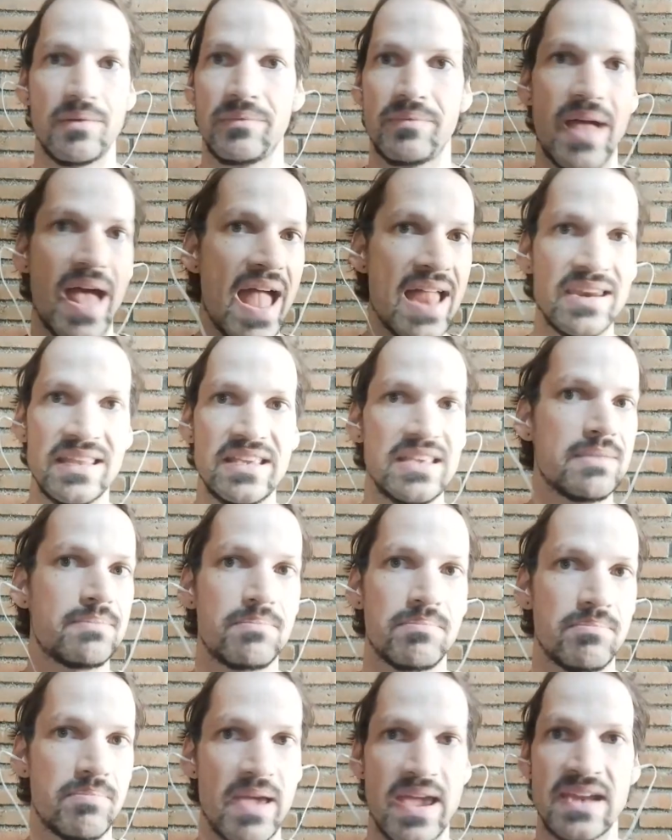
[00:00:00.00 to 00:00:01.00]
any
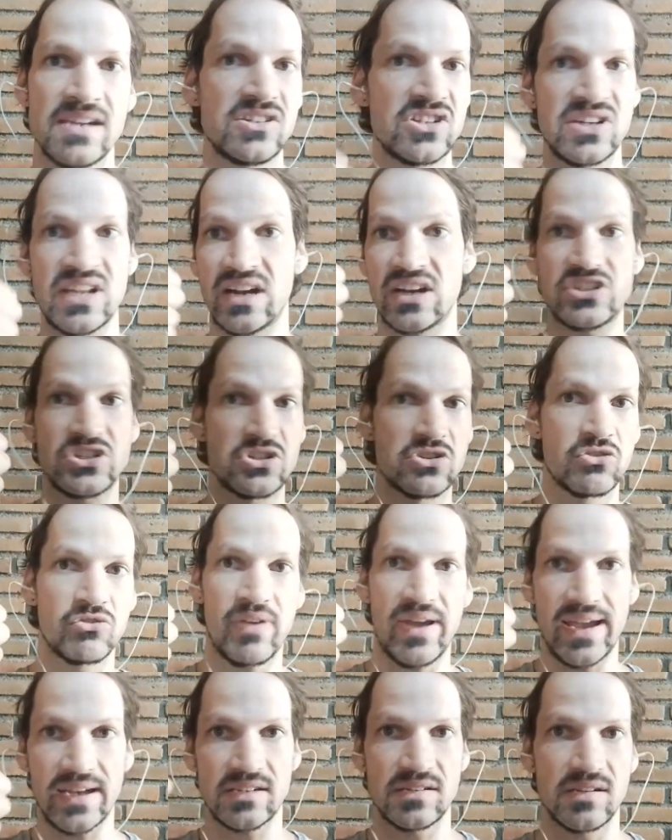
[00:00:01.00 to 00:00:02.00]
Indian English is
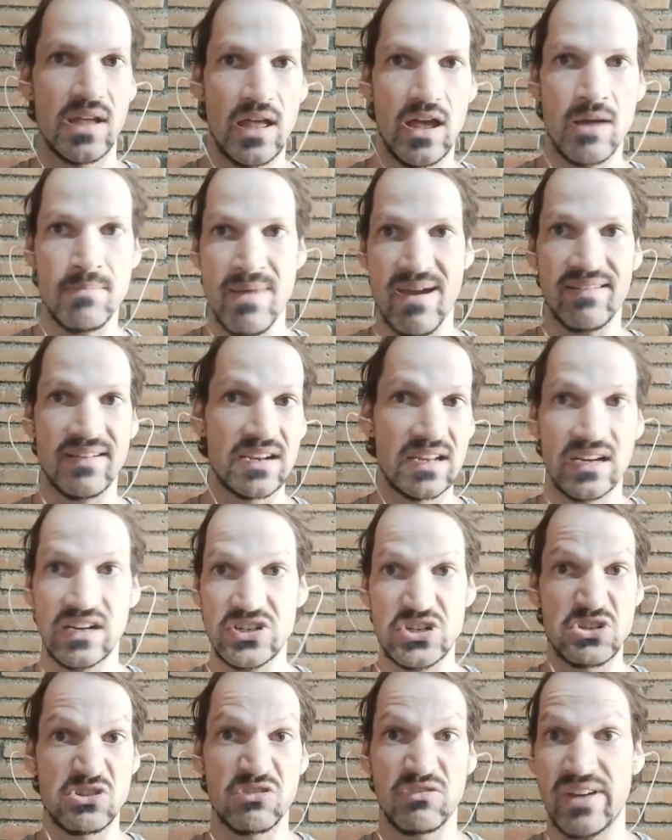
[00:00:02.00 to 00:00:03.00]
correct, American English
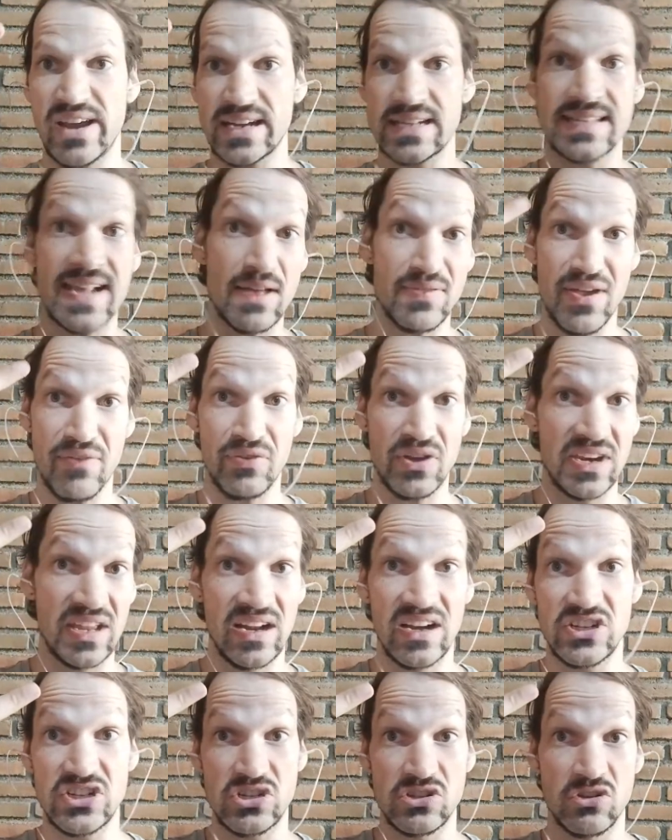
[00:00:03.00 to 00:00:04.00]
is correct, South African
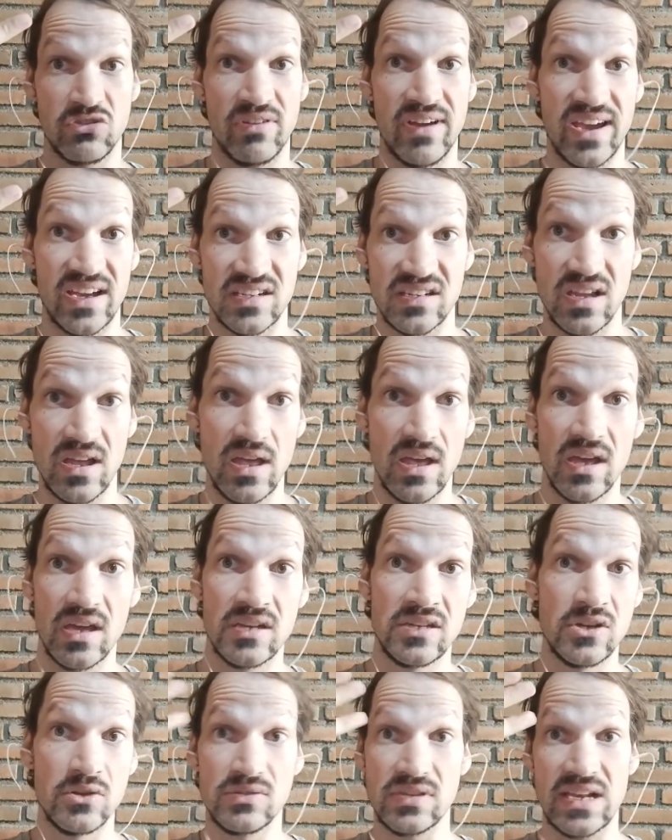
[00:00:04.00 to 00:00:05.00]
English is correct,
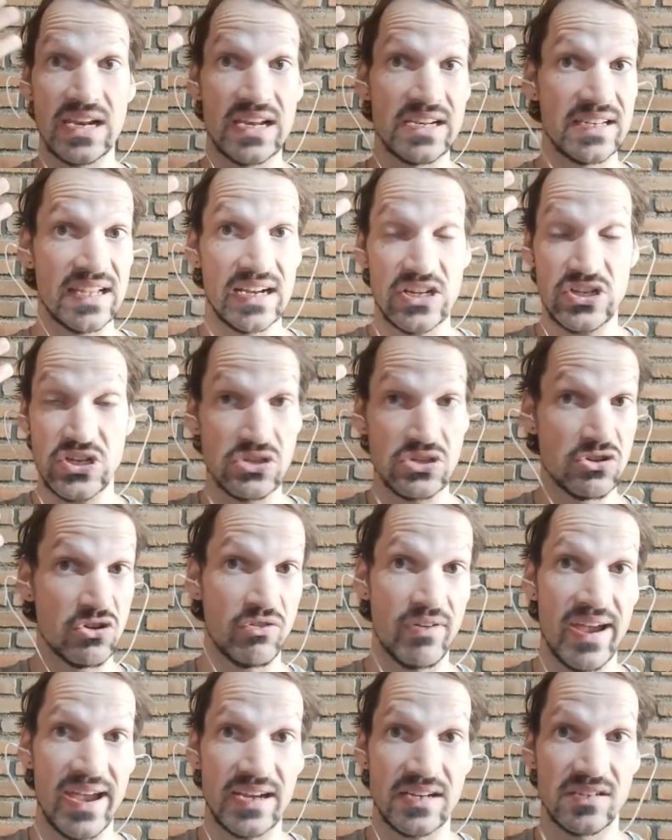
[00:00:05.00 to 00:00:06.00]
New Zealand English is
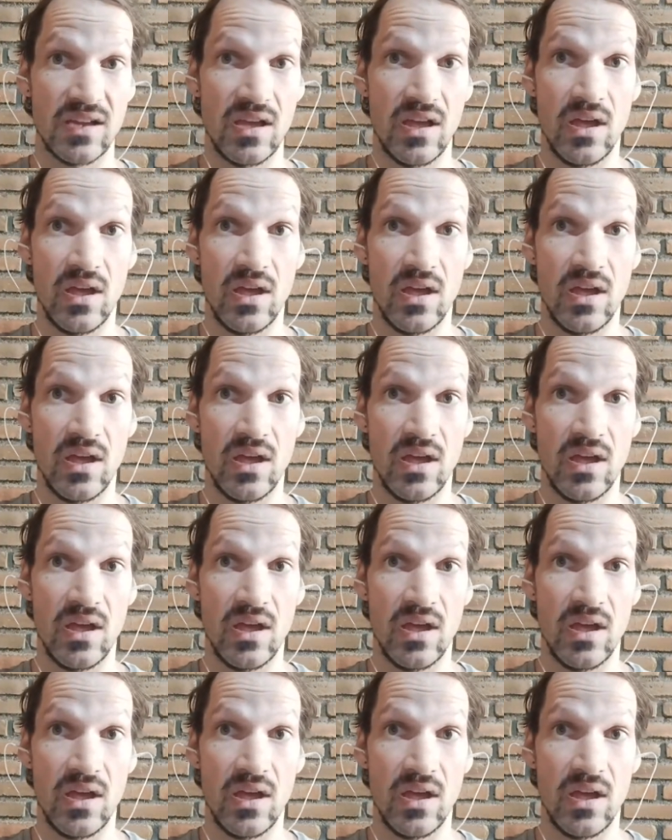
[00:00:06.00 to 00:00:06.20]
correct,